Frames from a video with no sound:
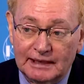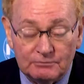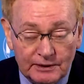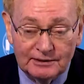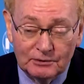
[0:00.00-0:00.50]

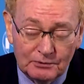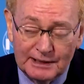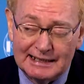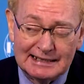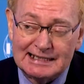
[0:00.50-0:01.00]
And we know
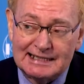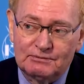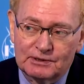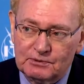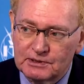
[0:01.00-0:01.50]
we can
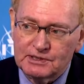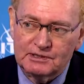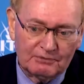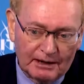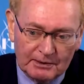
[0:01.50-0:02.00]
see which ones are
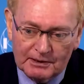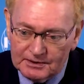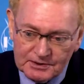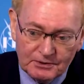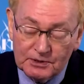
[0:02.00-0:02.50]
the fiber
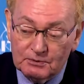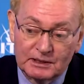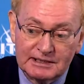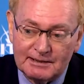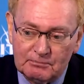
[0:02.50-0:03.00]
because those are the
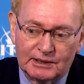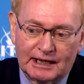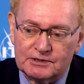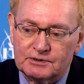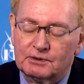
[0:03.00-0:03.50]
ones they put
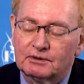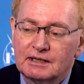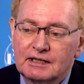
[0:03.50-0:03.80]
extra